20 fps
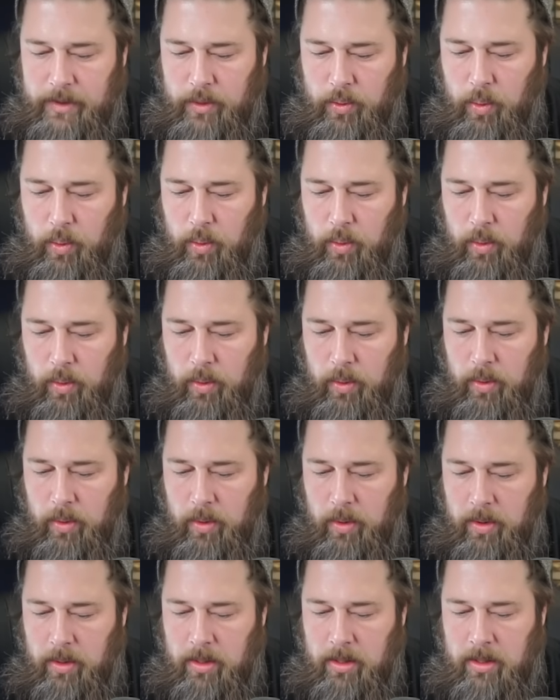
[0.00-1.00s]

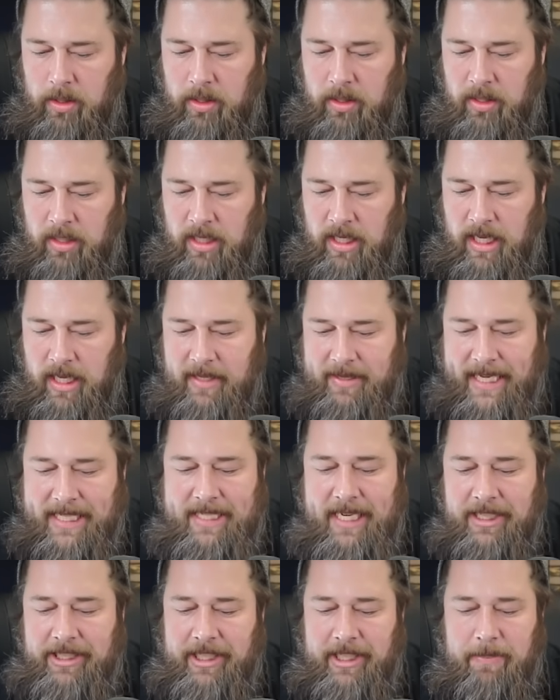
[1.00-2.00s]
Ooh.
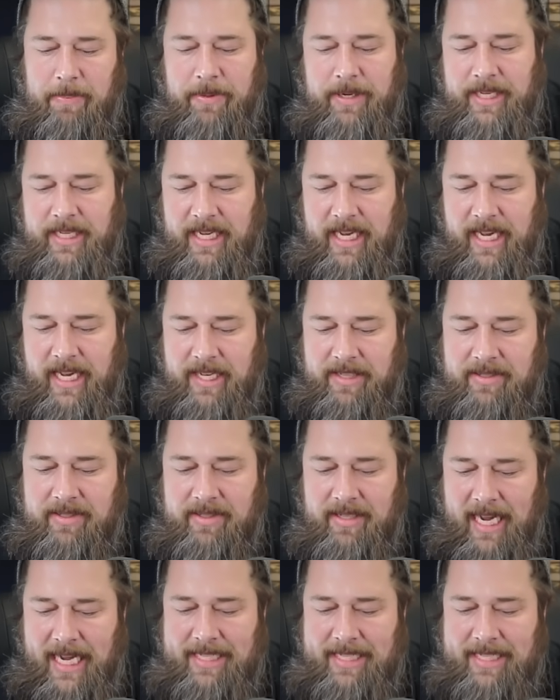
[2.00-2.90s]
That's actually pretty nice.